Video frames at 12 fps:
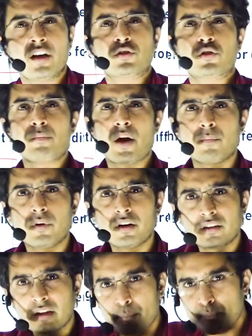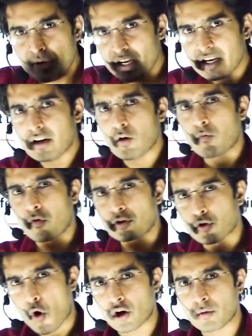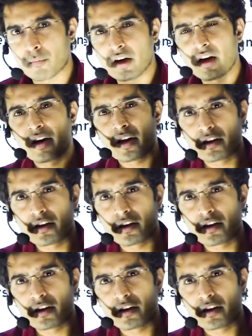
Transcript: So remember, the meaning of autonomy,